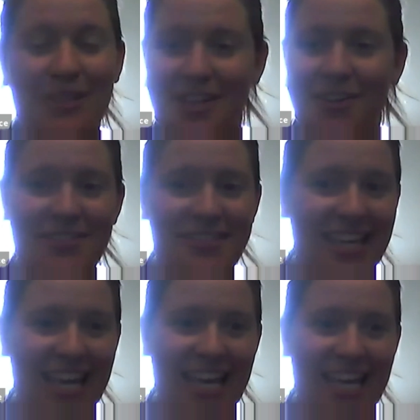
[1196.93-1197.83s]
we don't
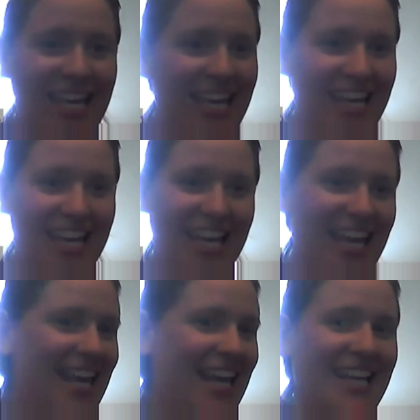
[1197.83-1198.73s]
see
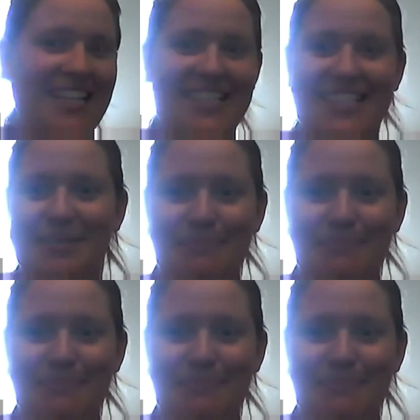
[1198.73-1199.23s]
is the